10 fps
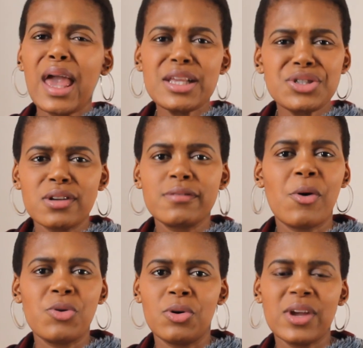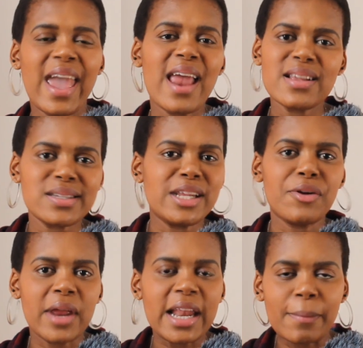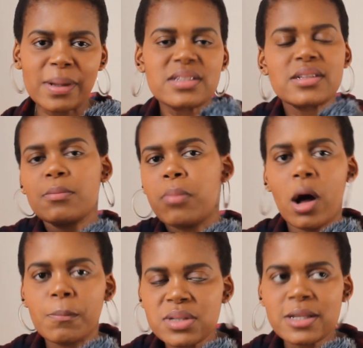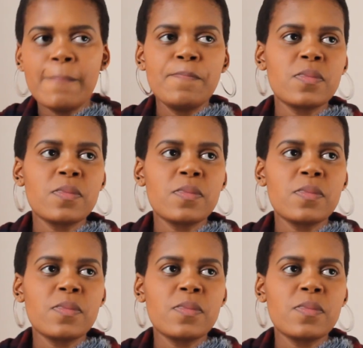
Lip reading: into the photo carelessly really, but still pops.